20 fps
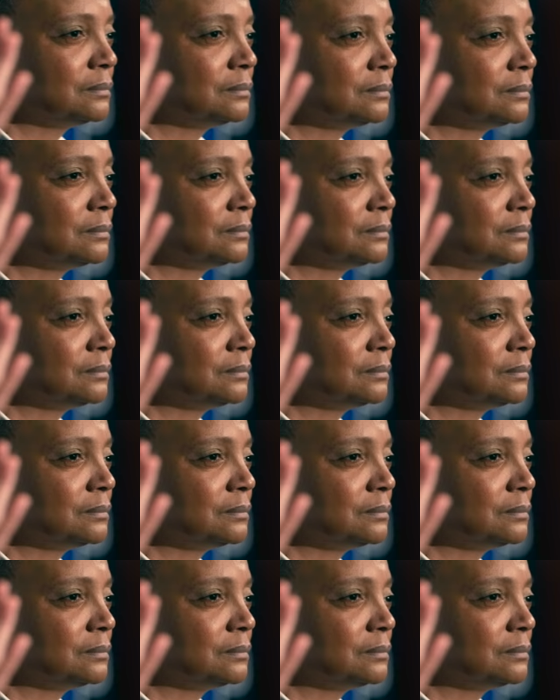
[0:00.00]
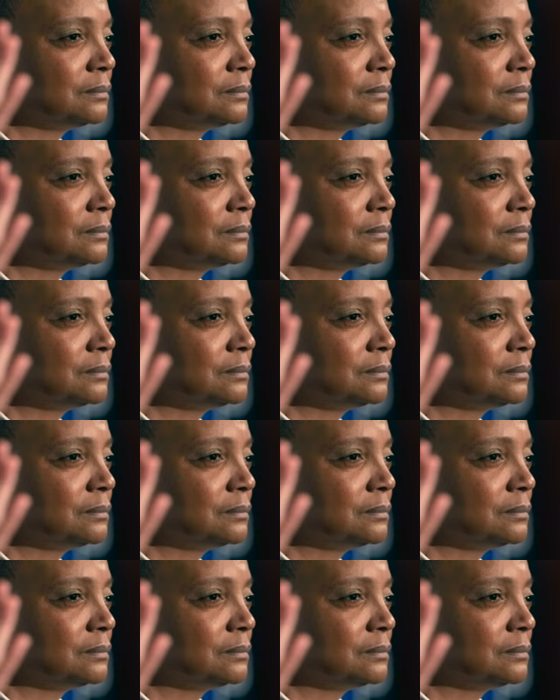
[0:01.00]

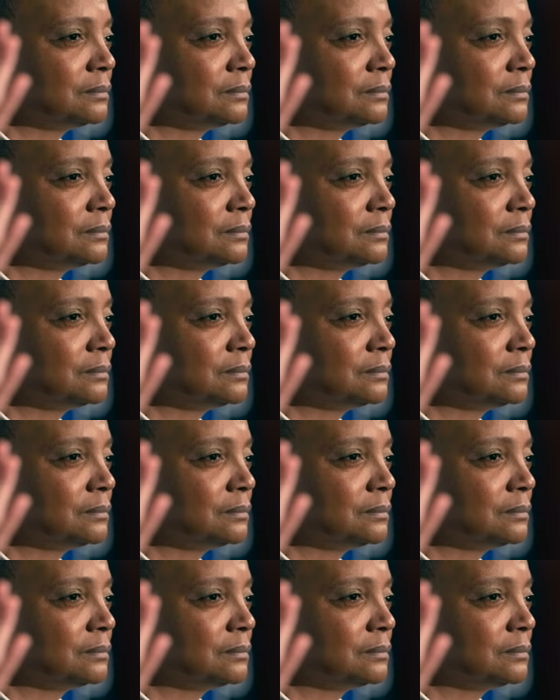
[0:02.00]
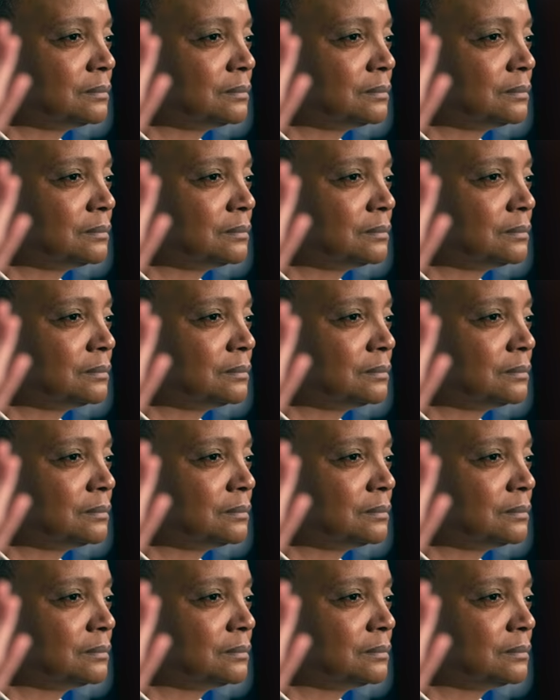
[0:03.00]

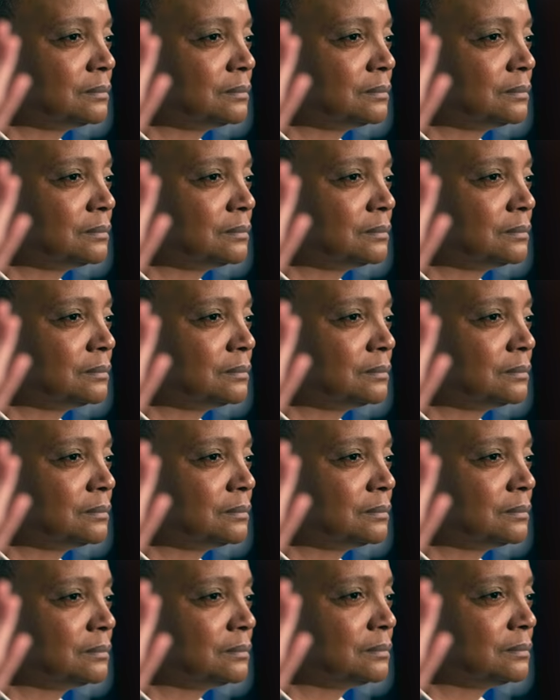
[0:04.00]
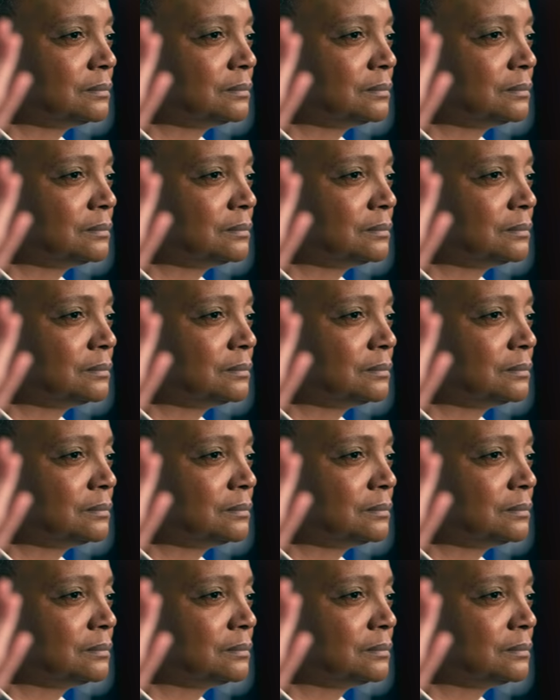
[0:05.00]
No one is speaking in this clip.